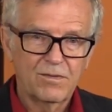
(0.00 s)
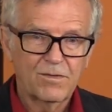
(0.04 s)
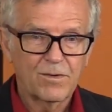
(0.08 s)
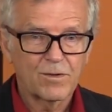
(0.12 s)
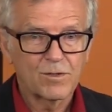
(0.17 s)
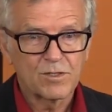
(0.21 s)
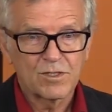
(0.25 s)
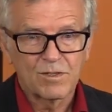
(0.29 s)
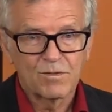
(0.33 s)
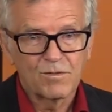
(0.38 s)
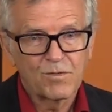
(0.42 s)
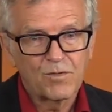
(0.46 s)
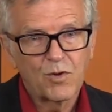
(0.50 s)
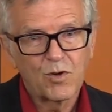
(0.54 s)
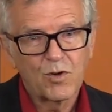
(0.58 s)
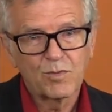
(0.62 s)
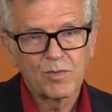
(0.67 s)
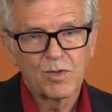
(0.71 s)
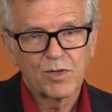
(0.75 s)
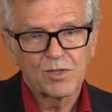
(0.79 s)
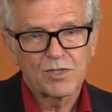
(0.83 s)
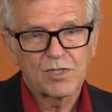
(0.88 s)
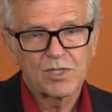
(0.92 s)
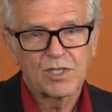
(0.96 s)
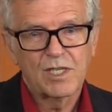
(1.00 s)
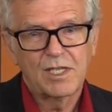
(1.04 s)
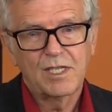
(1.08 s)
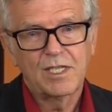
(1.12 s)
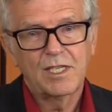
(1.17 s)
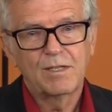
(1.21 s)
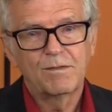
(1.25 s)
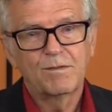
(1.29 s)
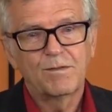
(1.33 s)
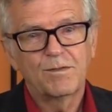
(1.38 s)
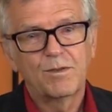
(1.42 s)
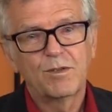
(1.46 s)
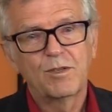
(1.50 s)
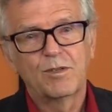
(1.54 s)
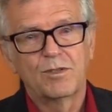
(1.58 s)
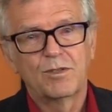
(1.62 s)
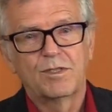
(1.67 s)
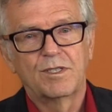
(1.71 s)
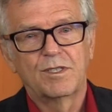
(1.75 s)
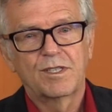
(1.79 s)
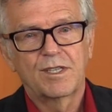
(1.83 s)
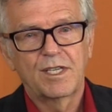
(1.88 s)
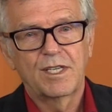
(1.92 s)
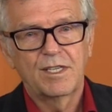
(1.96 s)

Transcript: First and foremost, they need food,